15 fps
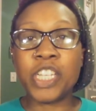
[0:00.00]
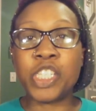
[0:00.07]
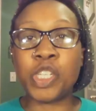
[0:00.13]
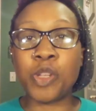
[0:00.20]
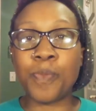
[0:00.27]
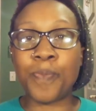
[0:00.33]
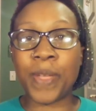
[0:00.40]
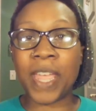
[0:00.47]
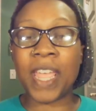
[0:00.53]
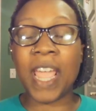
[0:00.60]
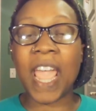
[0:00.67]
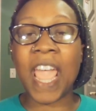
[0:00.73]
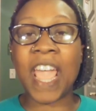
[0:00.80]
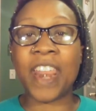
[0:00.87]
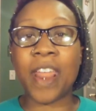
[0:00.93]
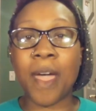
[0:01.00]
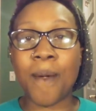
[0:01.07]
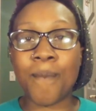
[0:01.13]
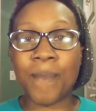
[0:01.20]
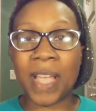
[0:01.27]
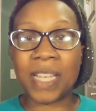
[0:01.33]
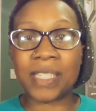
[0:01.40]
to be an
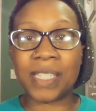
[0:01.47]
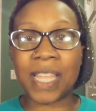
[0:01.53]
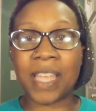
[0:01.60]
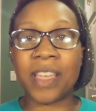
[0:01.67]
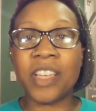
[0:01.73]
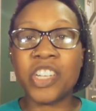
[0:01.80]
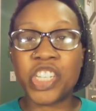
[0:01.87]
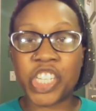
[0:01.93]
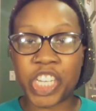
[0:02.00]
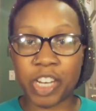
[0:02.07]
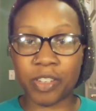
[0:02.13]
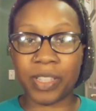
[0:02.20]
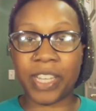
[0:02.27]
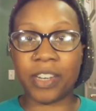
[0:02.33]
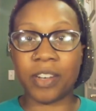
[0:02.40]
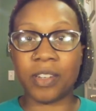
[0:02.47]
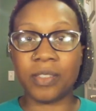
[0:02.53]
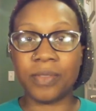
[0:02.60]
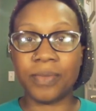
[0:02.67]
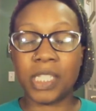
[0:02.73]
amazing cheerleader.